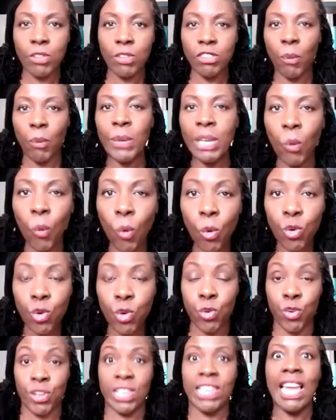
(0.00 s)
so we all
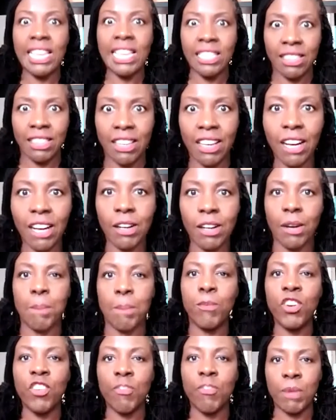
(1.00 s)
create a
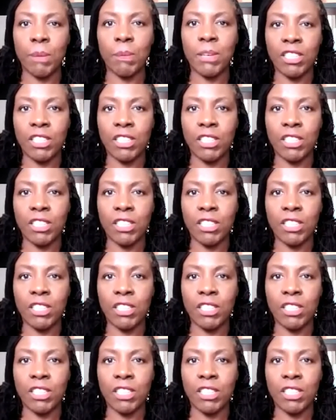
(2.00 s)
movement.